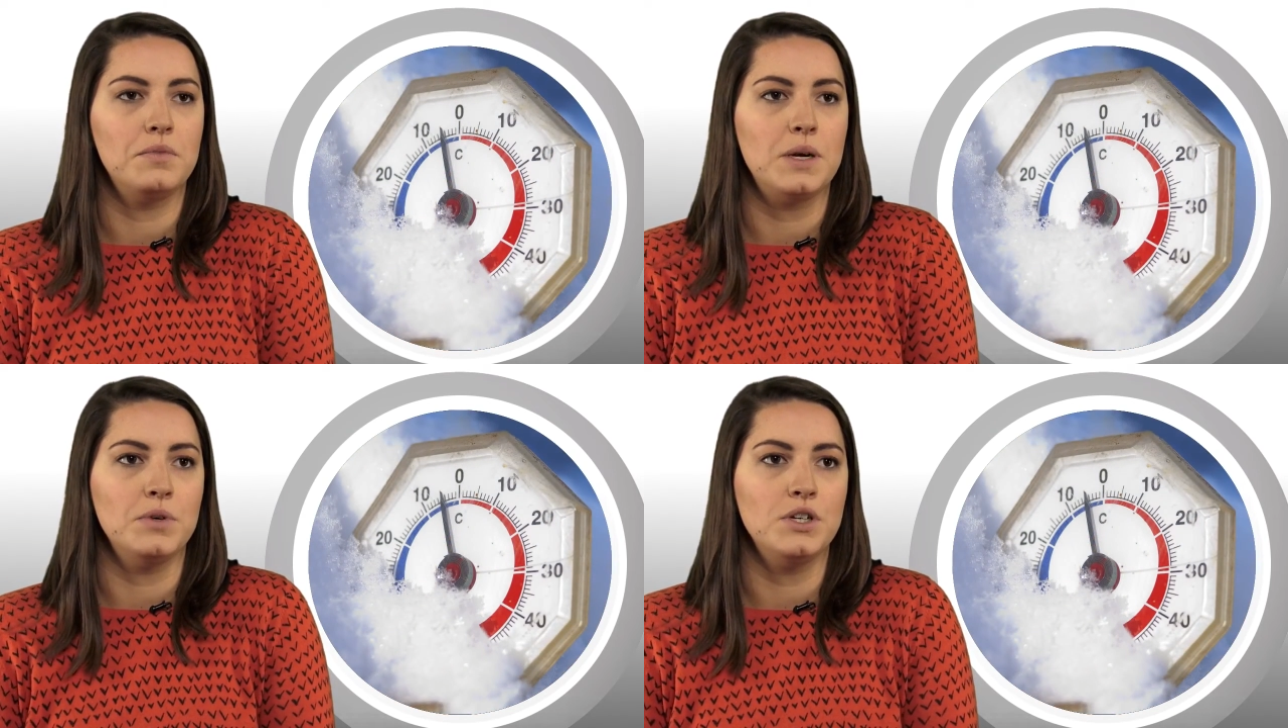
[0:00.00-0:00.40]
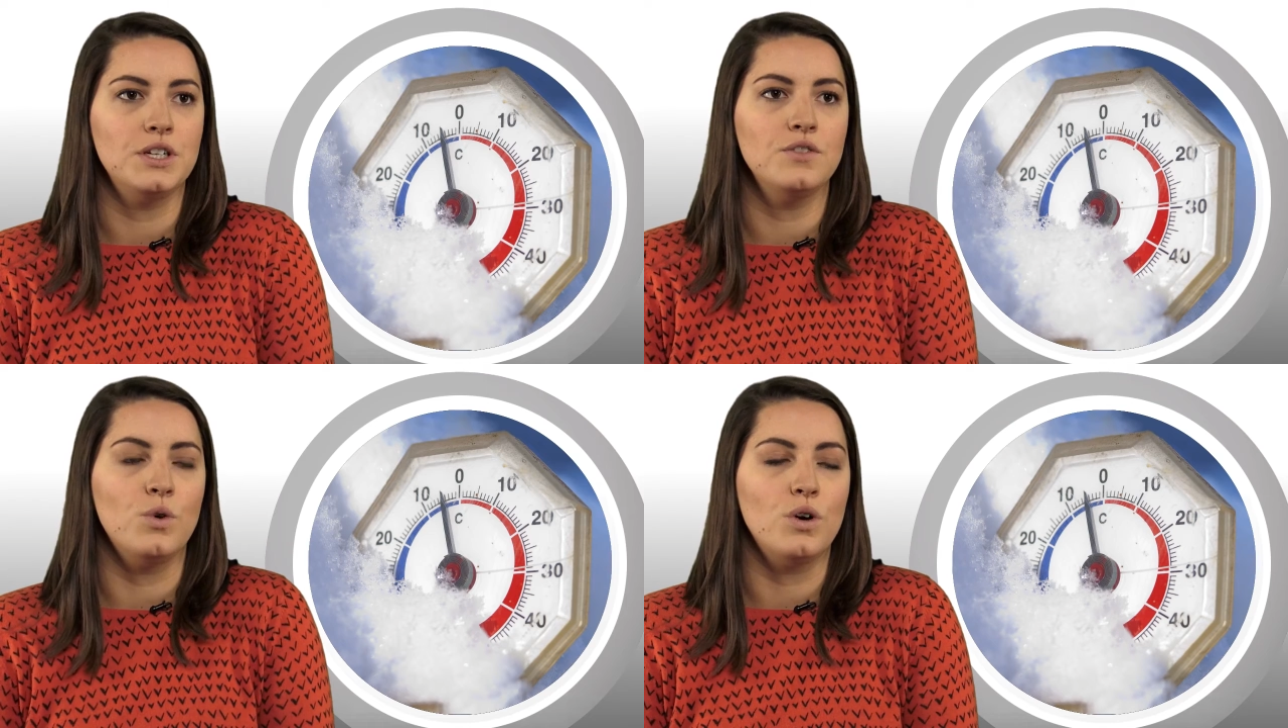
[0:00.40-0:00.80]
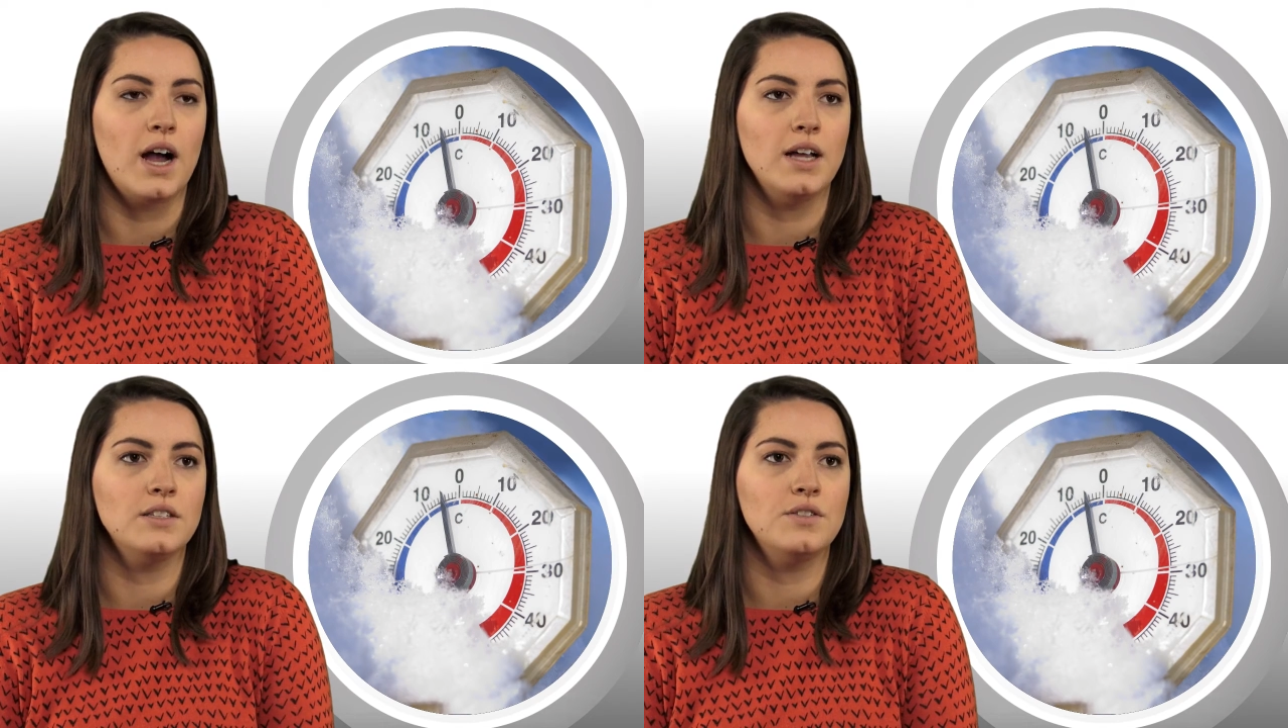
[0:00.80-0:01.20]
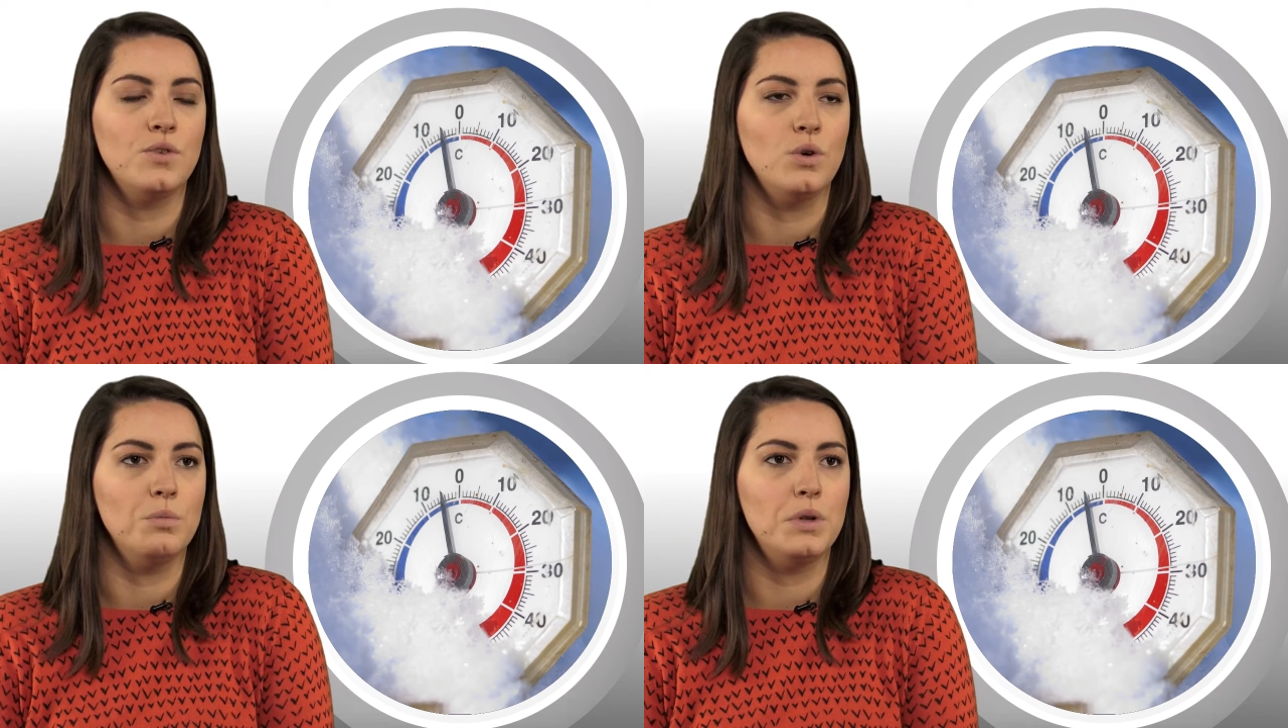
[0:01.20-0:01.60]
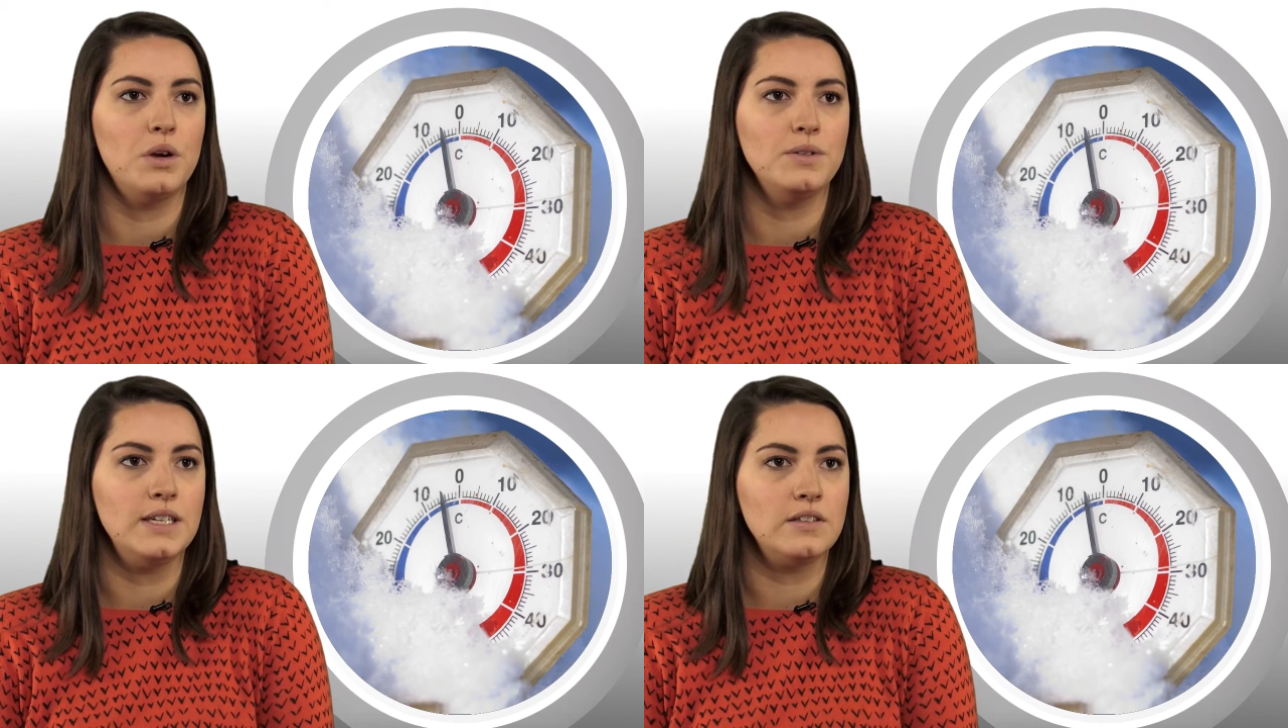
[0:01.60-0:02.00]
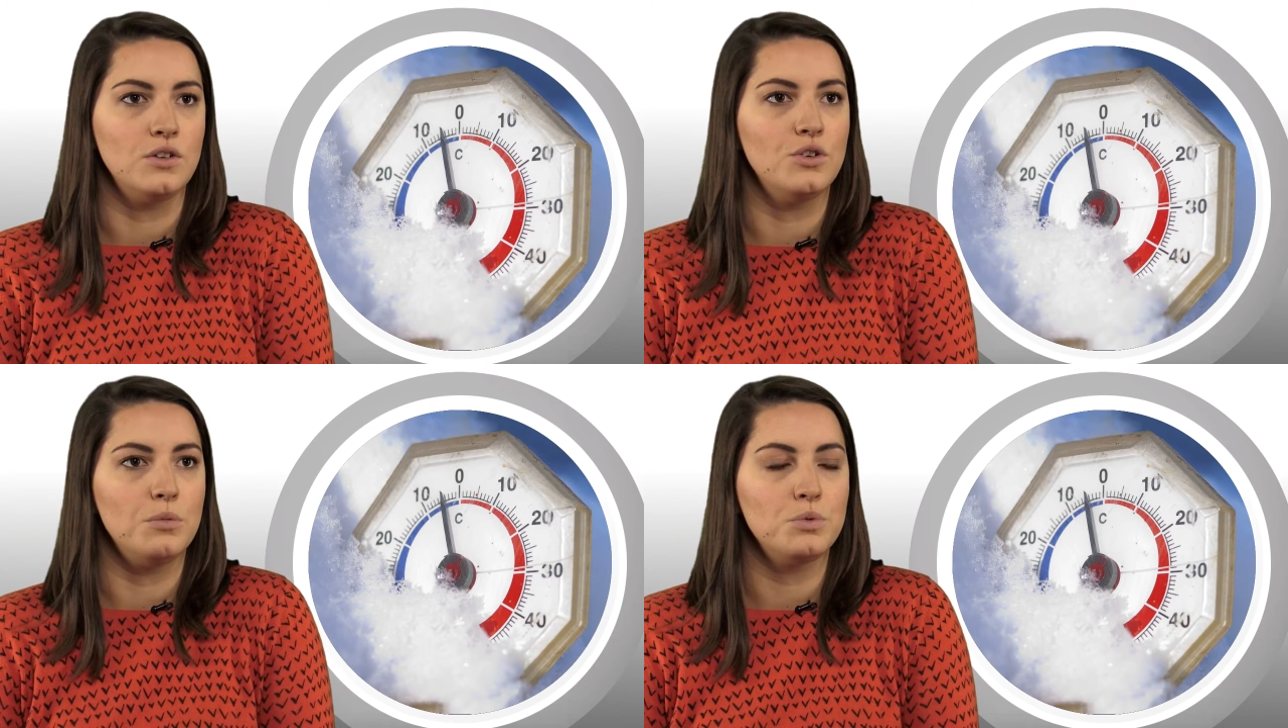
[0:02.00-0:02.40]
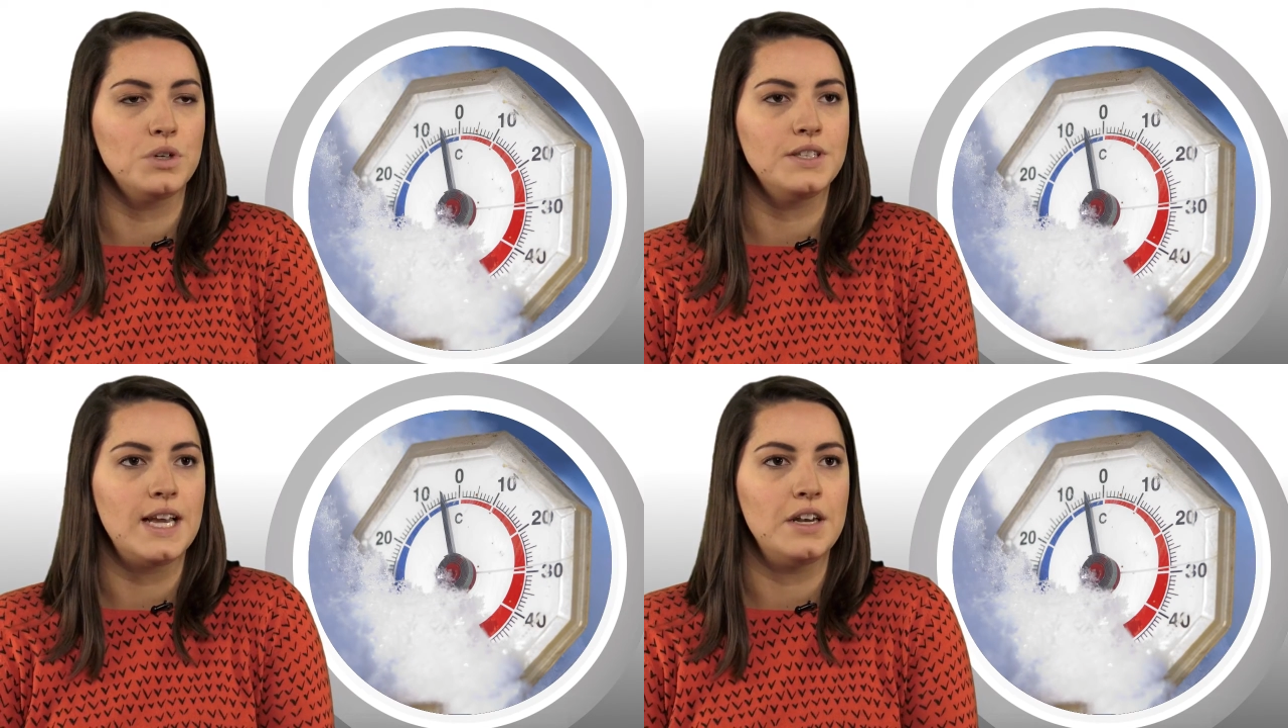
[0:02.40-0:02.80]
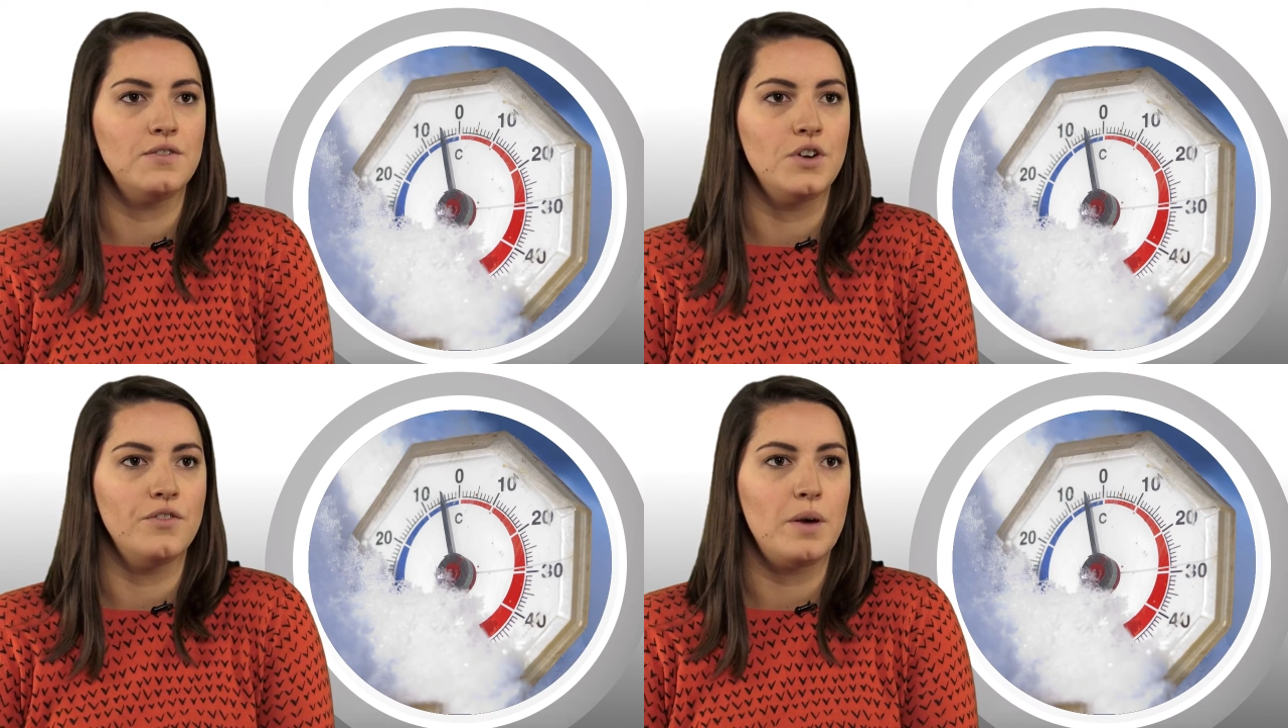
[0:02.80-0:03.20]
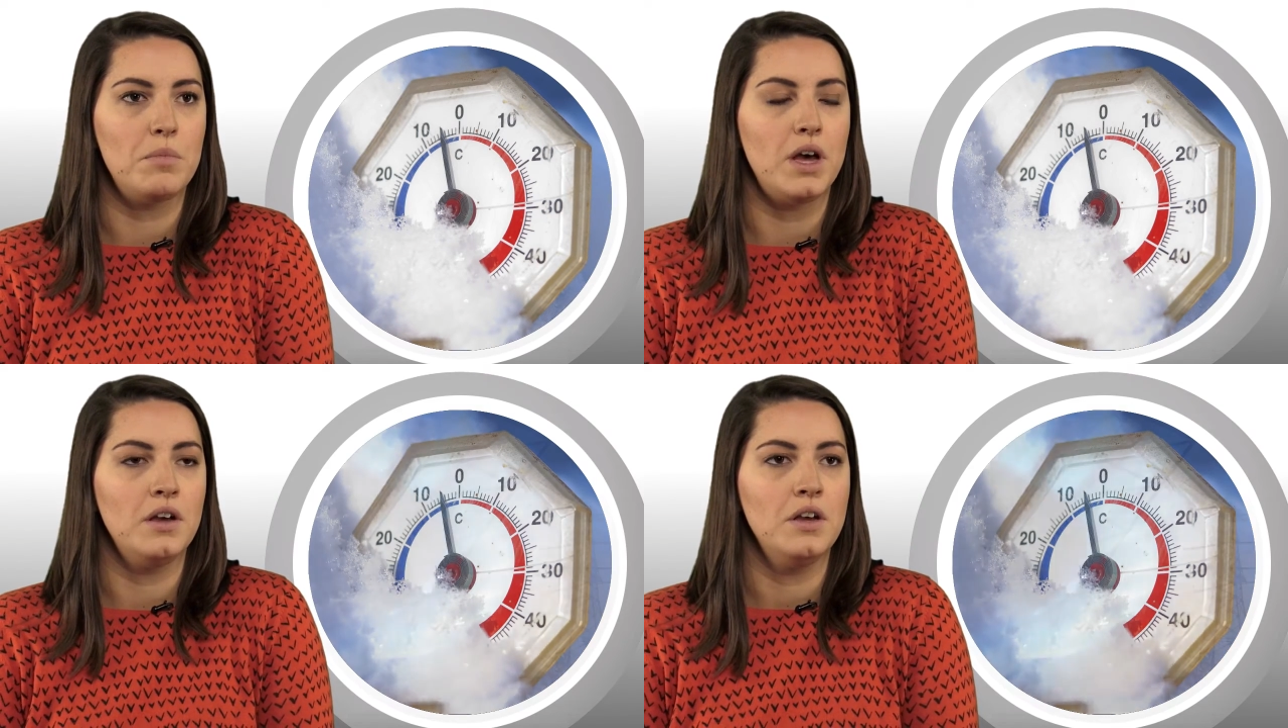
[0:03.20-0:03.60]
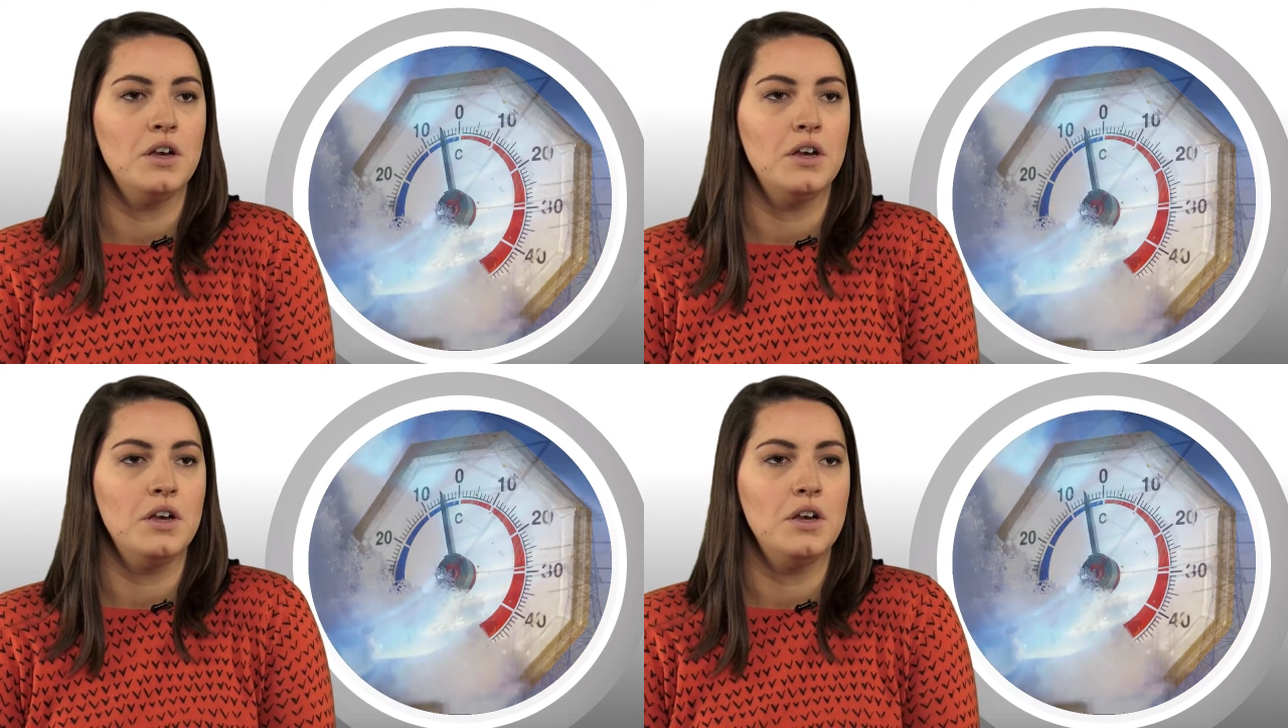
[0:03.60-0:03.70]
temperatures forecast to fall below seasonal norm towards the end of November,